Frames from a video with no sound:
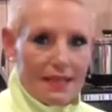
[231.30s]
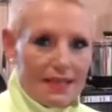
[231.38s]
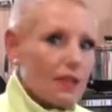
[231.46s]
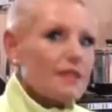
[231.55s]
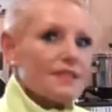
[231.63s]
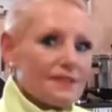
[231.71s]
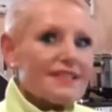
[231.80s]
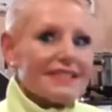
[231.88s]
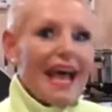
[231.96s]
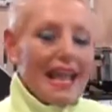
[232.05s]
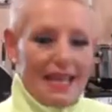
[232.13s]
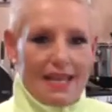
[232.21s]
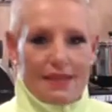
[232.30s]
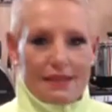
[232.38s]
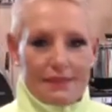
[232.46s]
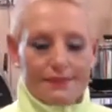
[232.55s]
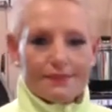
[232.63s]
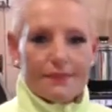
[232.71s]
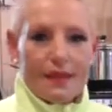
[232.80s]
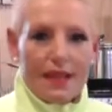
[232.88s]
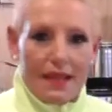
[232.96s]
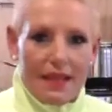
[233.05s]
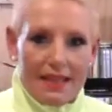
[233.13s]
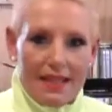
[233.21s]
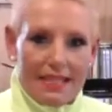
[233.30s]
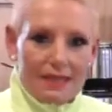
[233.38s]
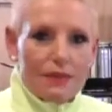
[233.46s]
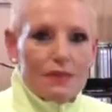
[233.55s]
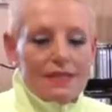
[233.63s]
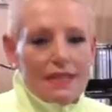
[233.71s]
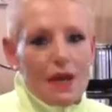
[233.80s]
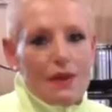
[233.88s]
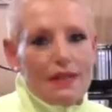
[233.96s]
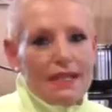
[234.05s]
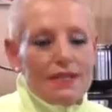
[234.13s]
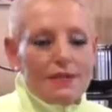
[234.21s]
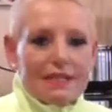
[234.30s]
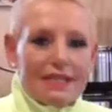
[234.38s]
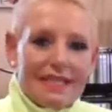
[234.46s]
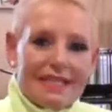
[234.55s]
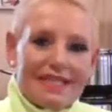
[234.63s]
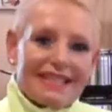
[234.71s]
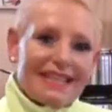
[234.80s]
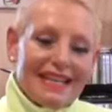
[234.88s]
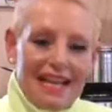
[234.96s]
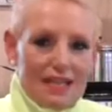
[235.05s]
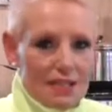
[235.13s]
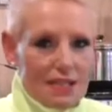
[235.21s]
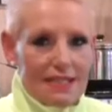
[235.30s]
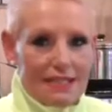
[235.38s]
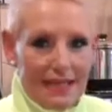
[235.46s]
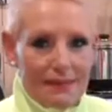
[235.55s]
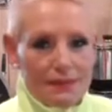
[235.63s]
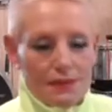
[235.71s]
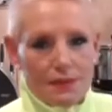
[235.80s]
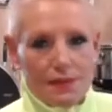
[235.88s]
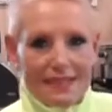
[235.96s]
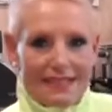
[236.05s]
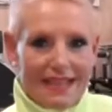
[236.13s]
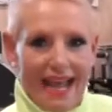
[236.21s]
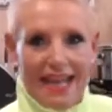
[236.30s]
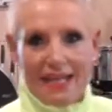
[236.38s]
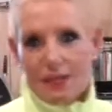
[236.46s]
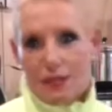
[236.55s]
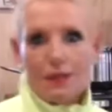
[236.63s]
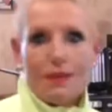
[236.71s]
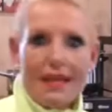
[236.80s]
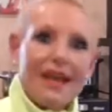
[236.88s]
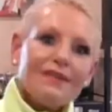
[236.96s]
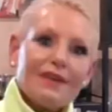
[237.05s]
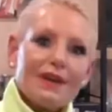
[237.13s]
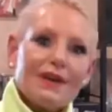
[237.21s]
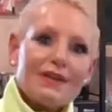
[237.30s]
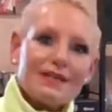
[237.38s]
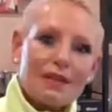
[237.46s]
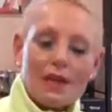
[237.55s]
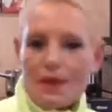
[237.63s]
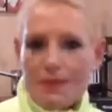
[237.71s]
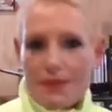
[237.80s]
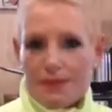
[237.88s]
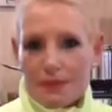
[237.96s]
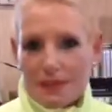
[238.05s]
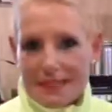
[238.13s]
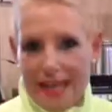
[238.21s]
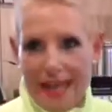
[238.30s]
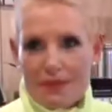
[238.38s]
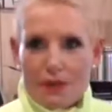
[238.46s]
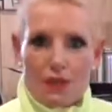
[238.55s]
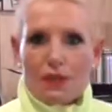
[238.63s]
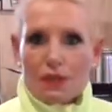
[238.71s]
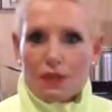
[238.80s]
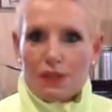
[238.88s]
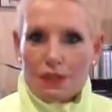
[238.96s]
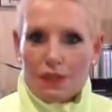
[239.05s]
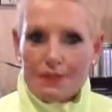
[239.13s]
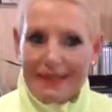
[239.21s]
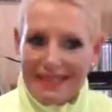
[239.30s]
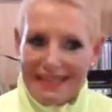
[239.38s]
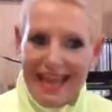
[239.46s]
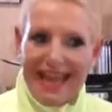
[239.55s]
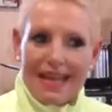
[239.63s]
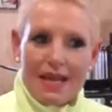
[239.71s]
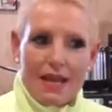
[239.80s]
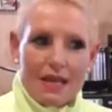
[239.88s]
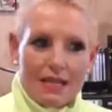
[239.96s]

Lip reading: There's lots of saying. There's also an interesting disconnection, it seems, between saying and doing. Have you noticed a lot of people say what you should do, but they,